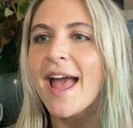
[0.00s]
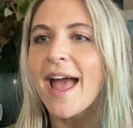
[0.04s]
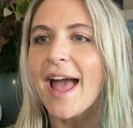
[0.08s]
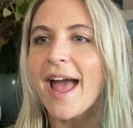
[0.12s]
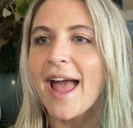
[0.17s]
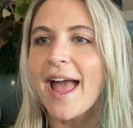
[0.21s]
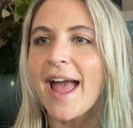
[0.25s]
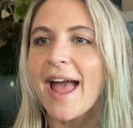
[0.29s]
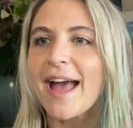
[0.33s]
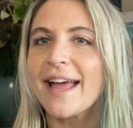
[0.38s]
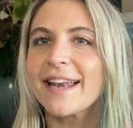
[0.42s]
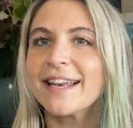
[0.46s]

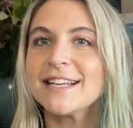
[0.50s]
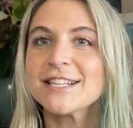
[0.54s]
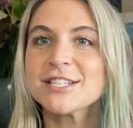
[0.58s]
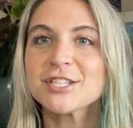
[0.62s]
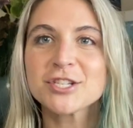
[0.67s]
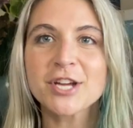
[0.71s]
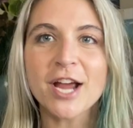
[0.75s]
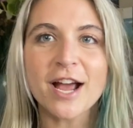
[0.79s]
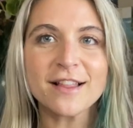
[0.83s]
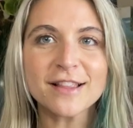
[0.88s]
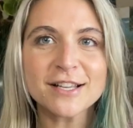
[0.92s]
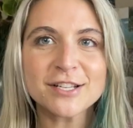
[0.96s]
And it's
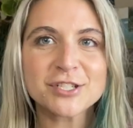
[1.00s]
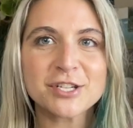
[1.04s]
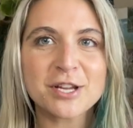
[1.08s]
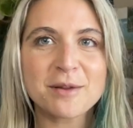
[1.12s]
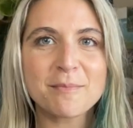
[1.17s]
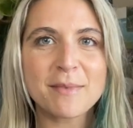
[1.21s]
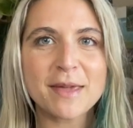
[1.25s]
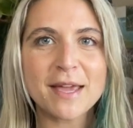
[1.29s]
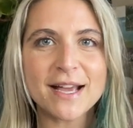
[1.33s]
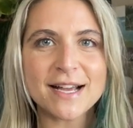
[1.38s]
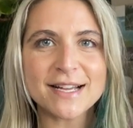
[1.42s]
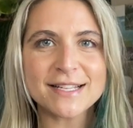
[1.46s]

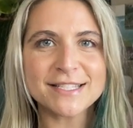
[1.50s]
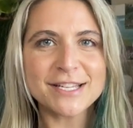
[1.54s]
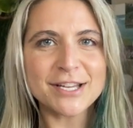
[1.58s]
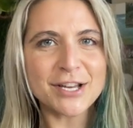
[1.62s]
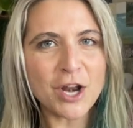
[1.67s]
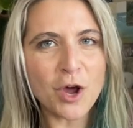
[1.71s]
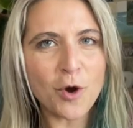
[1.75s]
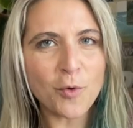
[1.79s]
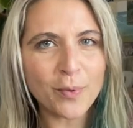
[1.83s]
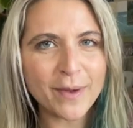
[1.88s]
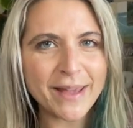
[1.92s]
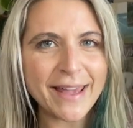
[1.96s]
challenging because,
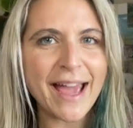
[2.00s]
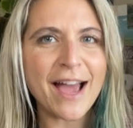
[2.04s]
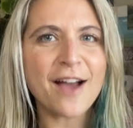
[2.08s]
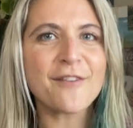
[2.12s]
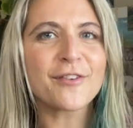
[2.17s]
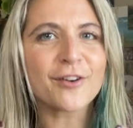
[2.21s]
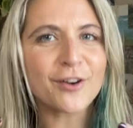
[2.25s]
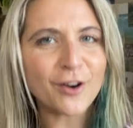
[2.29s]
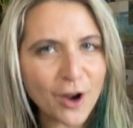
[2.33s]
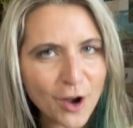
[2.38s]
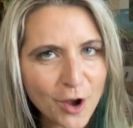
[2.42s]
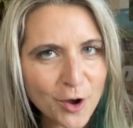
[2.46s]
we have
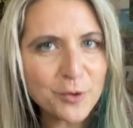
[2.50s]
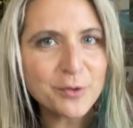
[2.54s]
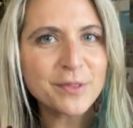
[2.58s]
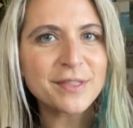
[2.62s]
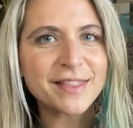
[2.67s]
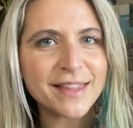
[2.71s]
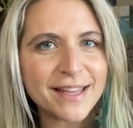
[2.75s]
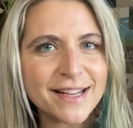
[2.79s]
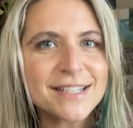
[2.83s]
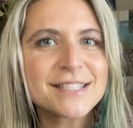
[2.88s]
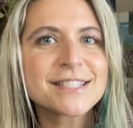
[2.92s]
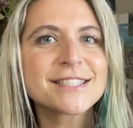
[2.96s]
our own
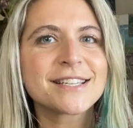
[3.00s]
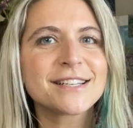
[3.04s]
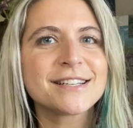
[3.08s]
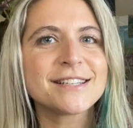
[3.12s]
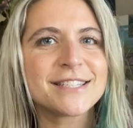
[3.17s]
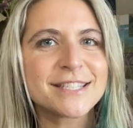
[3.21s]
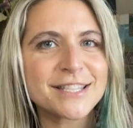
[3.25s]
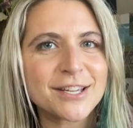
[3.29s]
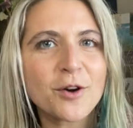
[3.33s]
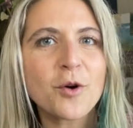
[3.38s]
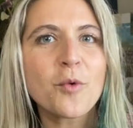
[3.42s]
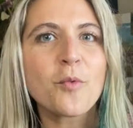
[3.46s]
things to
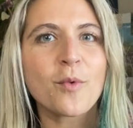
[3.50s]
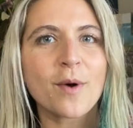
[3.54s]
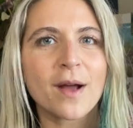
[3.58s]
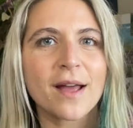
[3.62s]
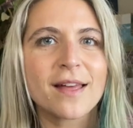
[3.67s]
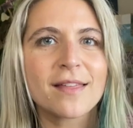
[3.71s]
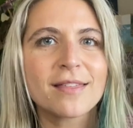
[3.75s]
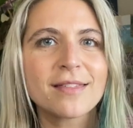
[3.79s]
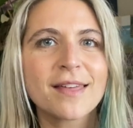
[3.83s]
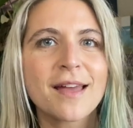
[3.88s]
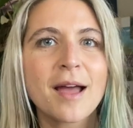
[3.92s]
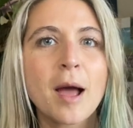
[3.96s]
deal
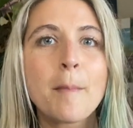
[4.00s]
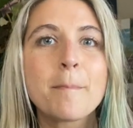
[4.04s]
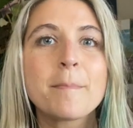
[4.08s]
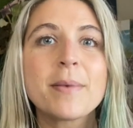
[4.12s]
with,